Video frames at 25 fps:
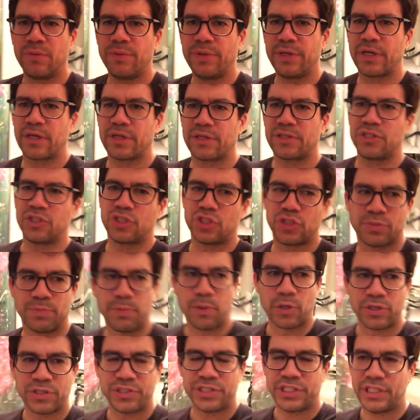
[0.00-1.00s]
We got this
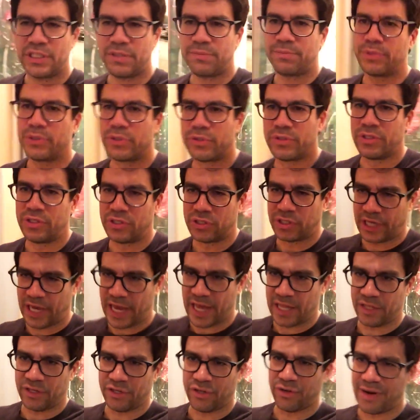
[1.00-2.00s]
smart team building this
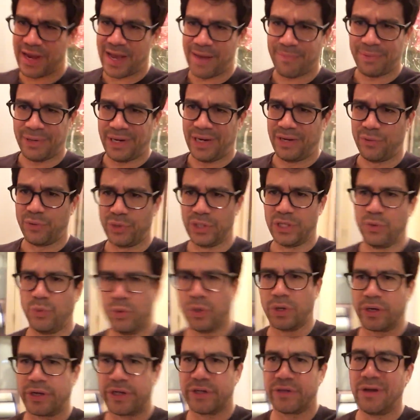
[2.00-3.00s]
calendar app. It ain't really
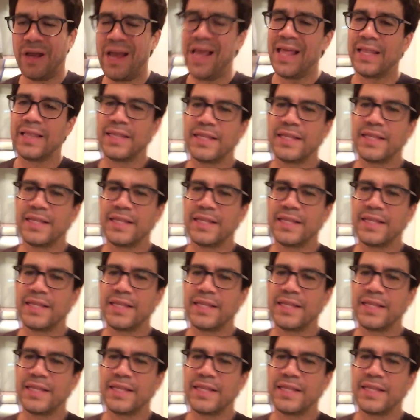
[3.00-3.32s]
working.